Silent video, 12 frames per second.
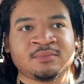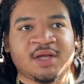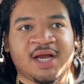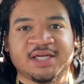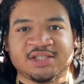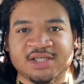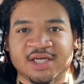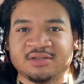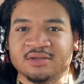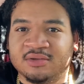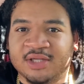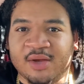I checked
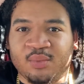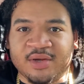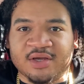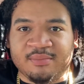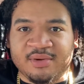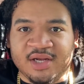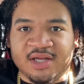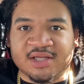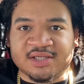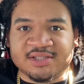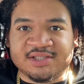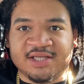on like Wikipedia
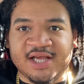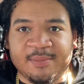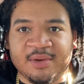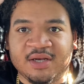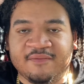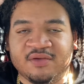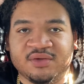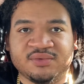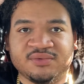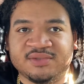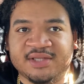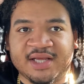to see how many
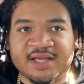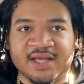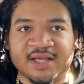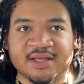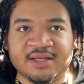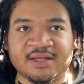views they get